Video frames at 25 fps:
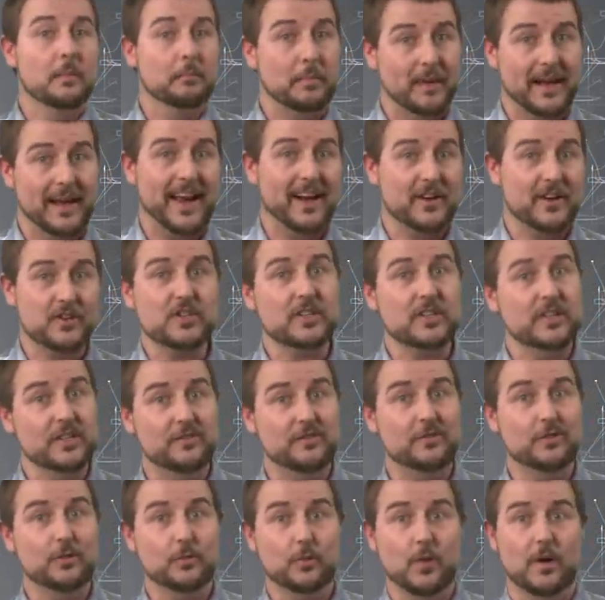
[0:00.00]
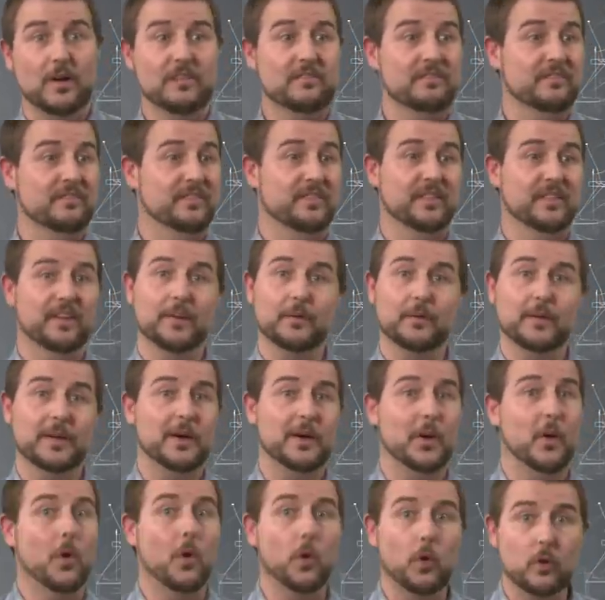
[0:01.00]
but actually do run
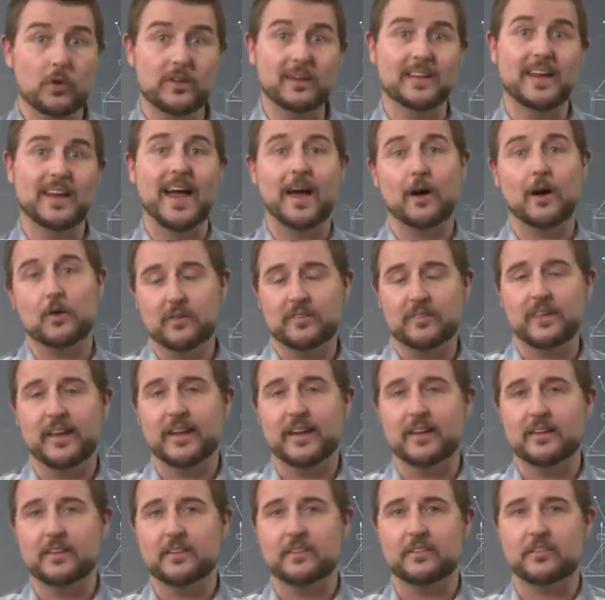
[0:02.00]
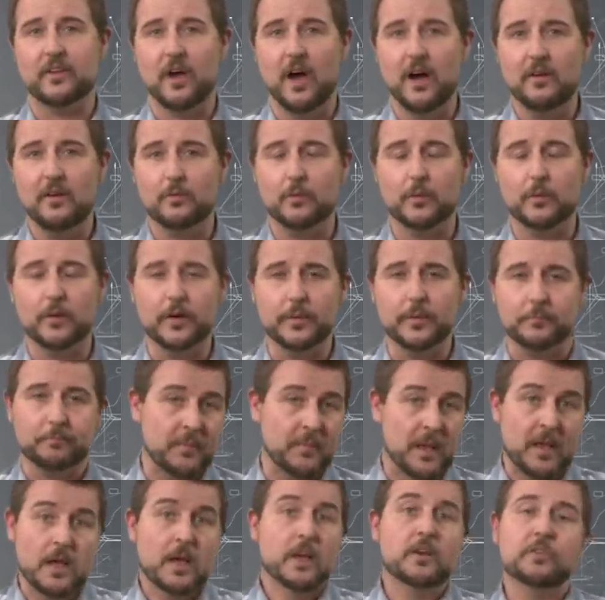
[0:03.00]
very old and outdated software.
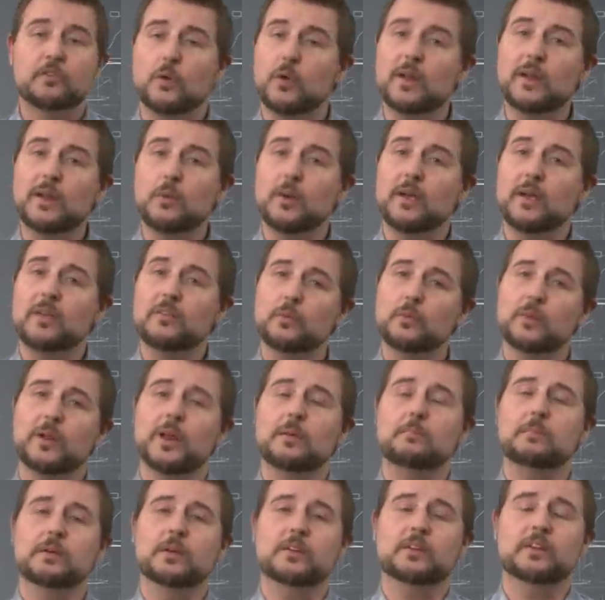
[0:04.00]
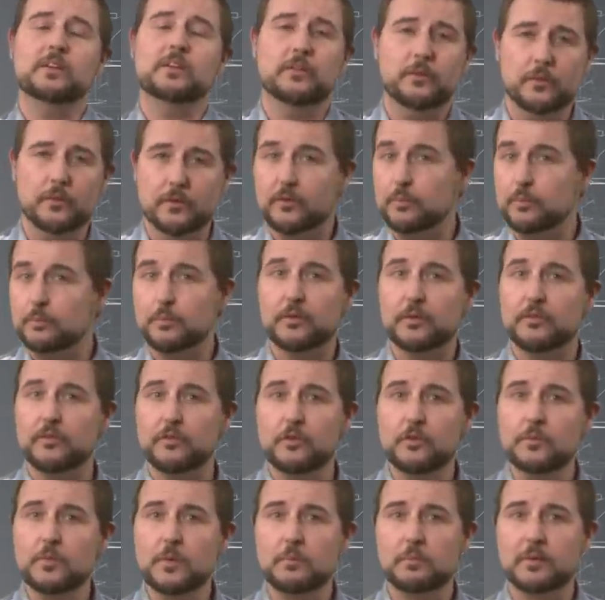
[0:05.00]
So anyways, what I'm building to is
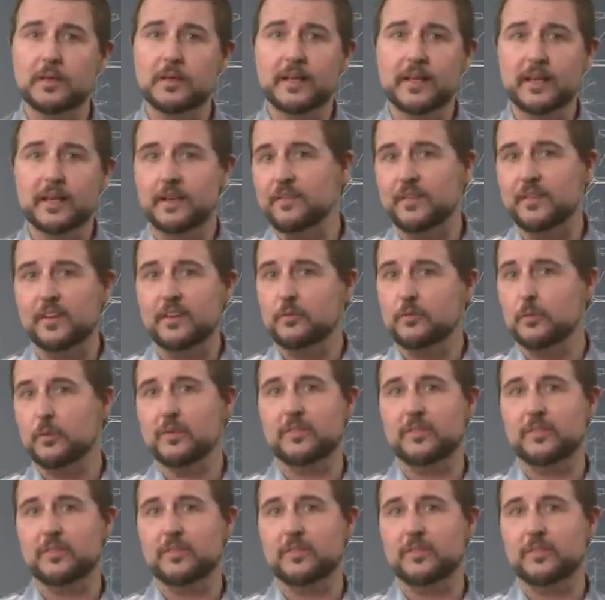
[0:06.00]
presumably if this